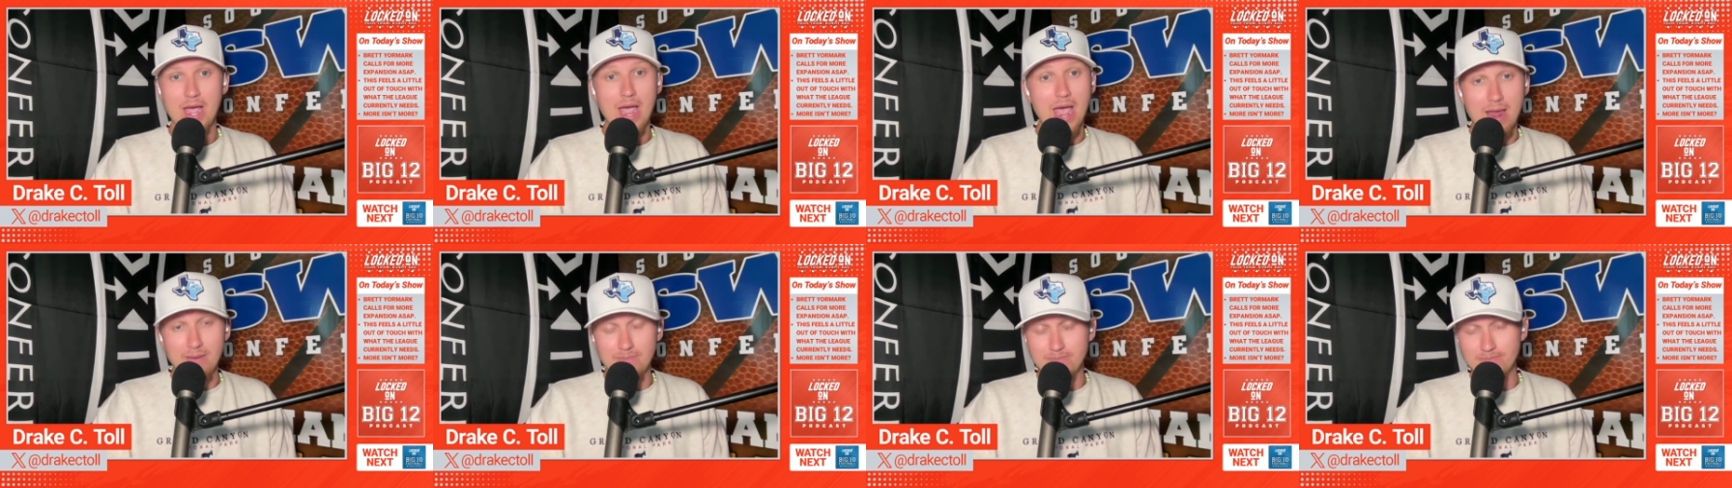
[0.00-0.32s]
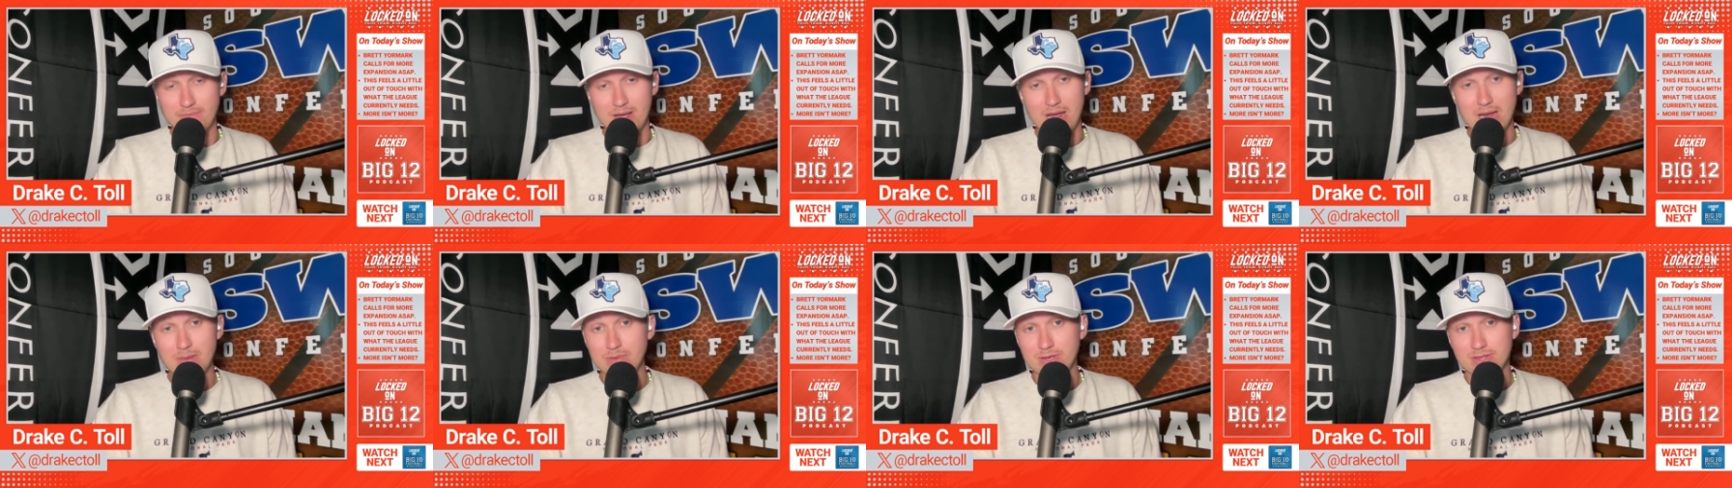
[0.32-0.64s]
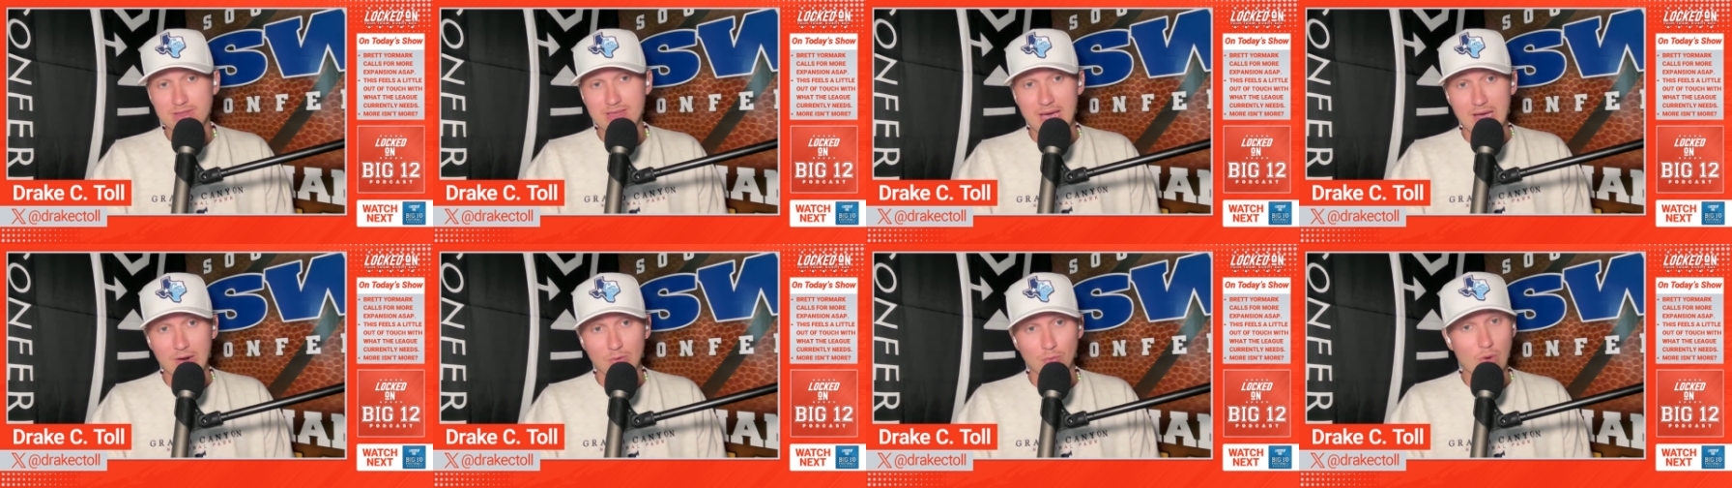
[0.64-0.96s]
And maybe
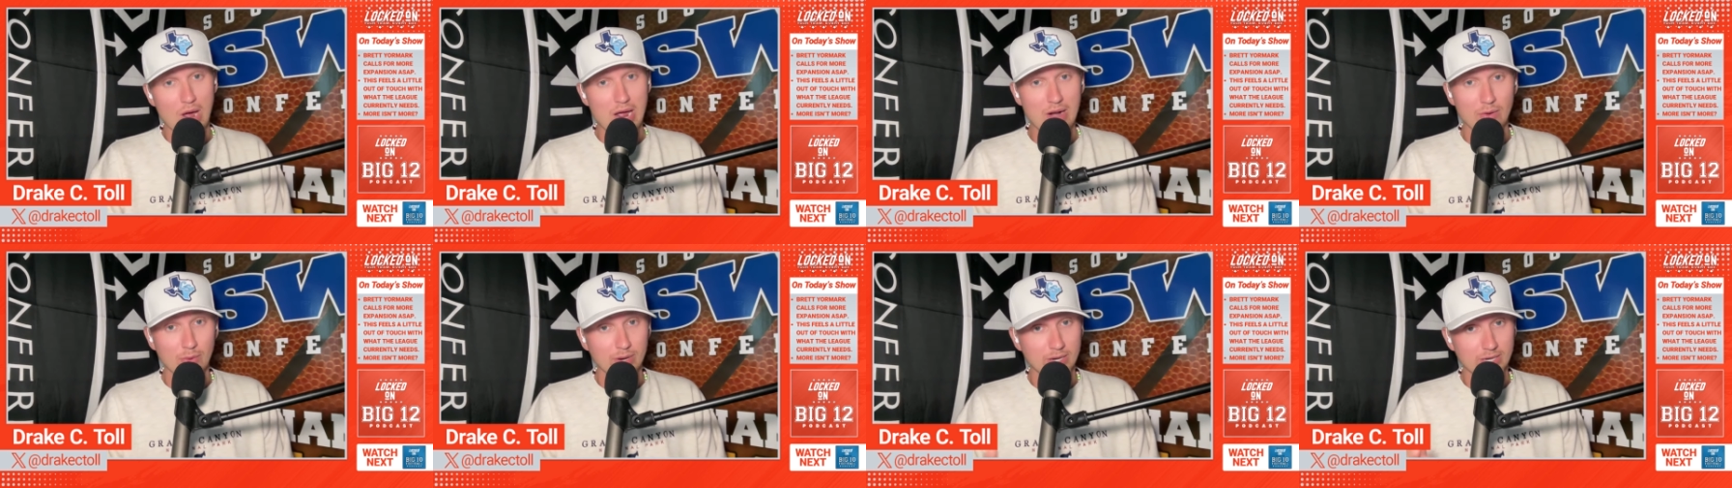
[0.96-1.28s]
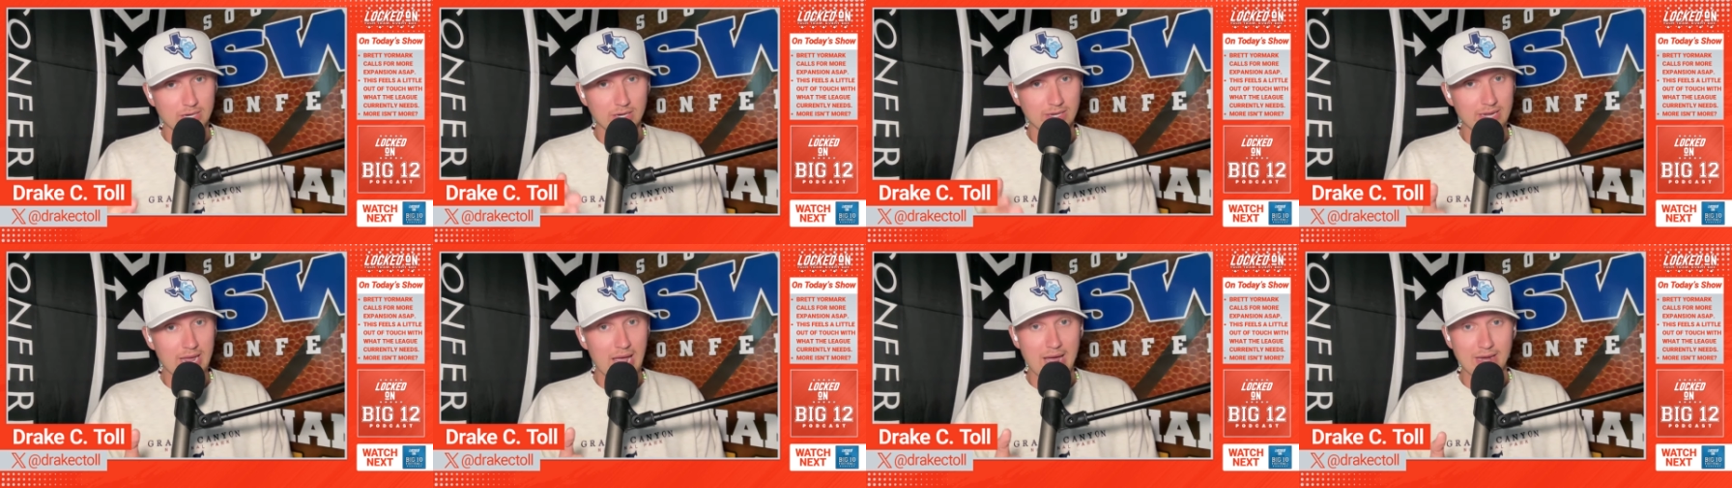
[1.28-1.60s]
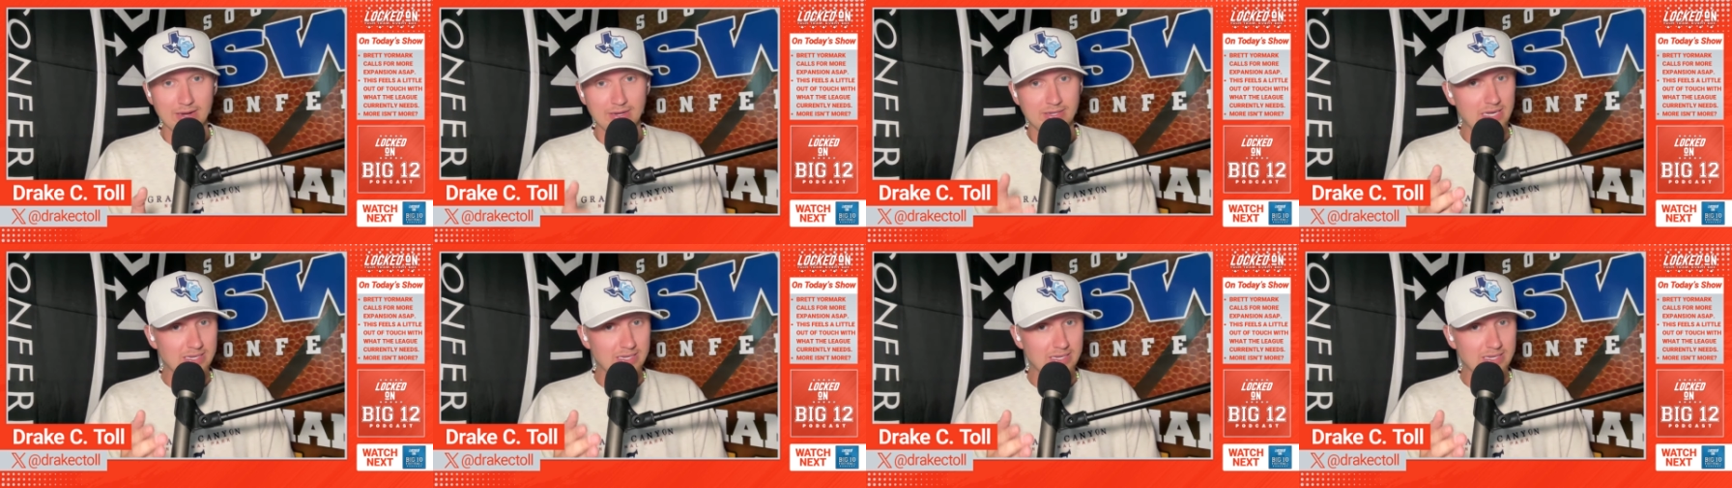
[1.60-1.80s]
that rhetoric, again,